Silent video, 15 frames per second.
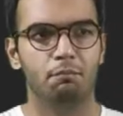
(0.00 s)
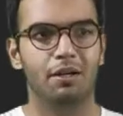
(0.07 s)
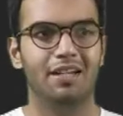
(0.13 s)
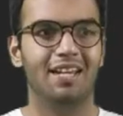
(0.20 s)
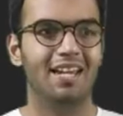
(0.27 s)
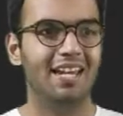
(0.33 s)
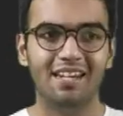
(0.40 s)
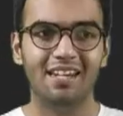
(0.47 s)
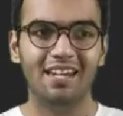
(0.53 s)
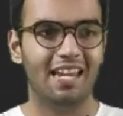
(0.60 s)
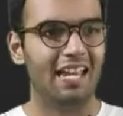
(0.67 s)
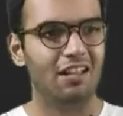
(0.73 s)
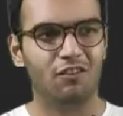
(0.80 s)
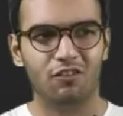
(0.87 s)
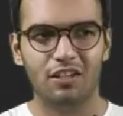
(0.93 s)
But in
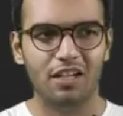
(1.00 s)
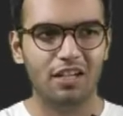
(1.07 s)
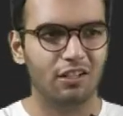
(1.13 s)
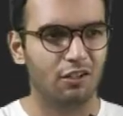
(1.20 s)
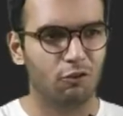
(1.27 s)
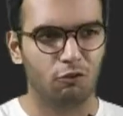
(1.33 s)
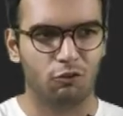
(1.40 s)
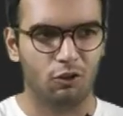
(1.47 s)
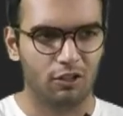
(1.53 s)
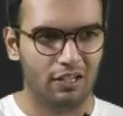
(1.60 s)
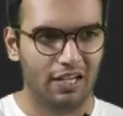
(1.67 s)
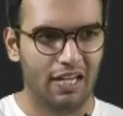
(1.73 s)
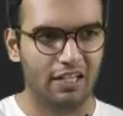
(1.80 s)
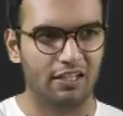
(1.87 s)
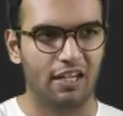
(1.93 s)
A C, it is not
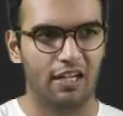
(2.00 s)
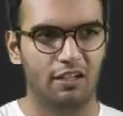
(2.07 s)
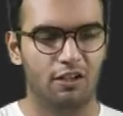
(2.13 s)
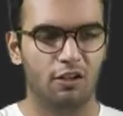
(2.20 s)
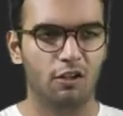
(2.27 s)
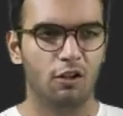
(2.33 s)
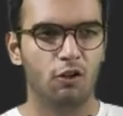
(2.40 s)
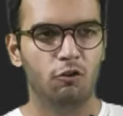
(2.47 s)
like that.